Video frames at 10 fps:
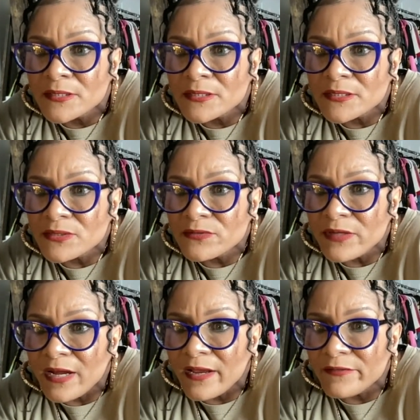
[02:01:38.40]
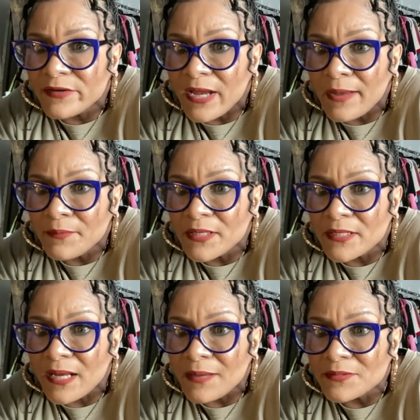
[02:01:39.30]
she said, You fly every day. I mean,
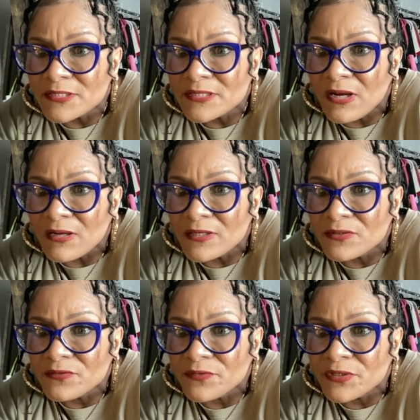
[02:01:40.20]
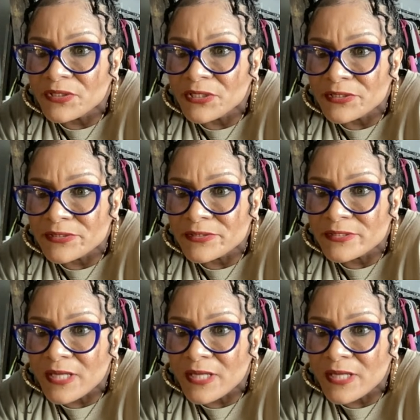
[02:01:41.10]
I've been stalking you for years,